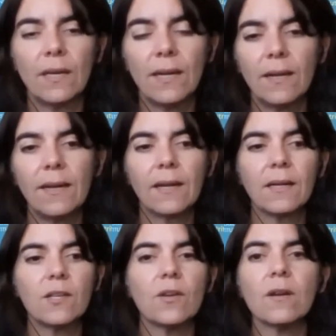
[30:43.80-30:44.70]

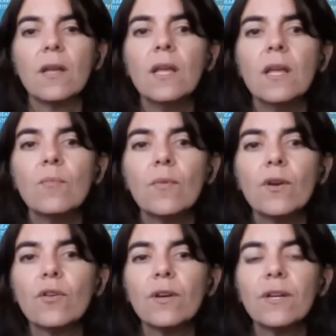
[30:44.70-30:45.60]
constant communication
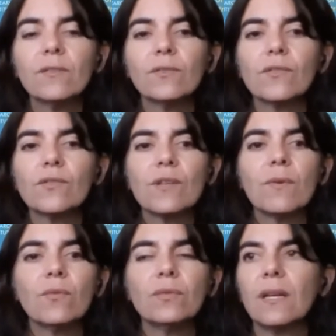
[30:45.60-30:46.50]
and collaboration
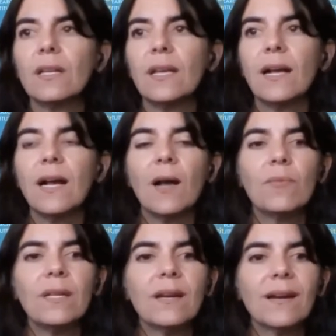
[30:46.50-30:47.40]
among the whole region.
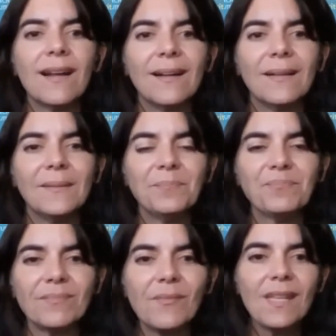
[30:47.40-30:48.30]
So by
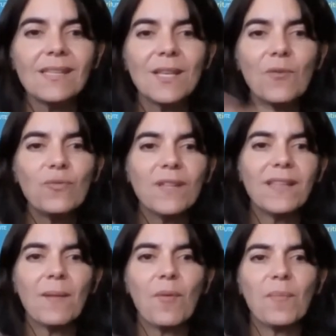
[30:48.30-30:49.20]
this, I wanted
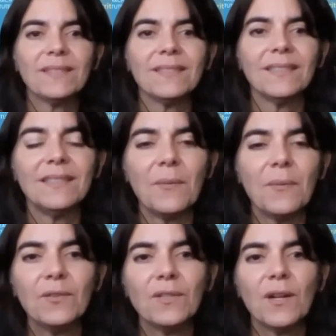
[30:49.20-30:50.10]
to open the
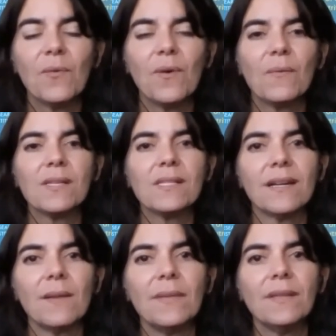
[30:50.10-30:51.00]
second part of these
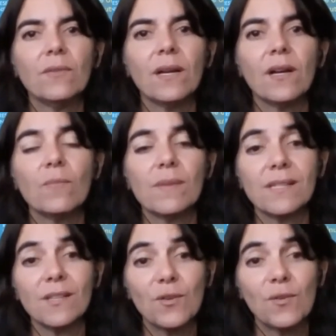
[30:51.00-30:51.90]
events,
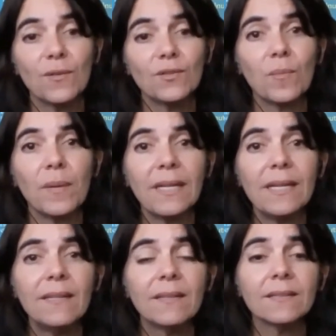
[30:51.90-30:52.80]
which is gonna
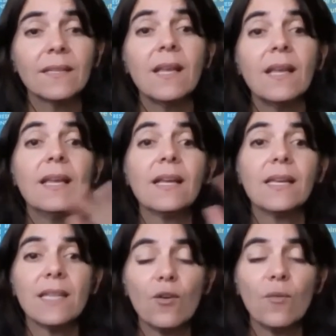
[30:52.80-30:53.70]
be our conversation
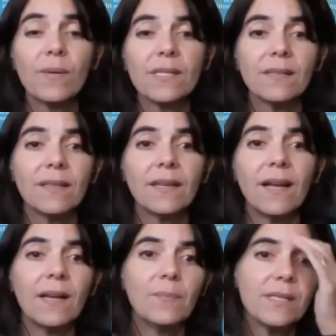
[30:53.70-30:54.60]
with the panelists that
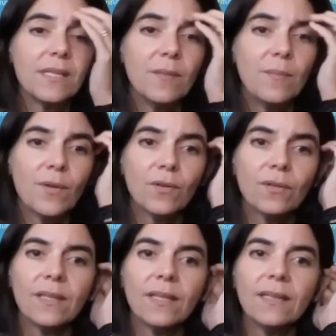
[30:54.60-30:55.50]
I already introduced
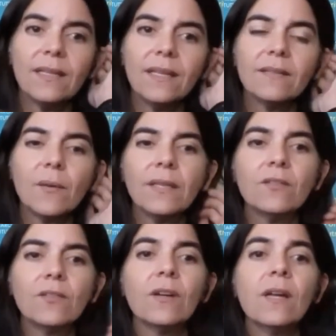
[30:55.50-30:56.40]
at the beginning of
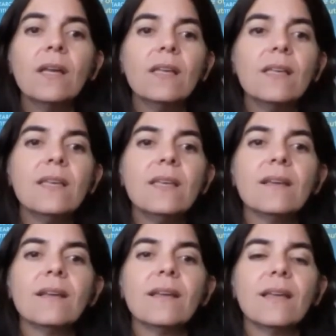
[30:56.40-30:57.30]
these events.
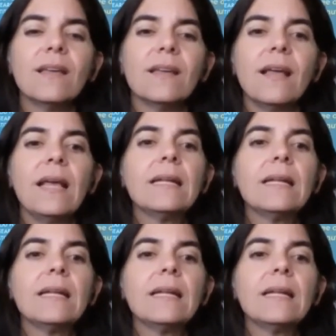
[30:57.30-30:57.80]
And uh,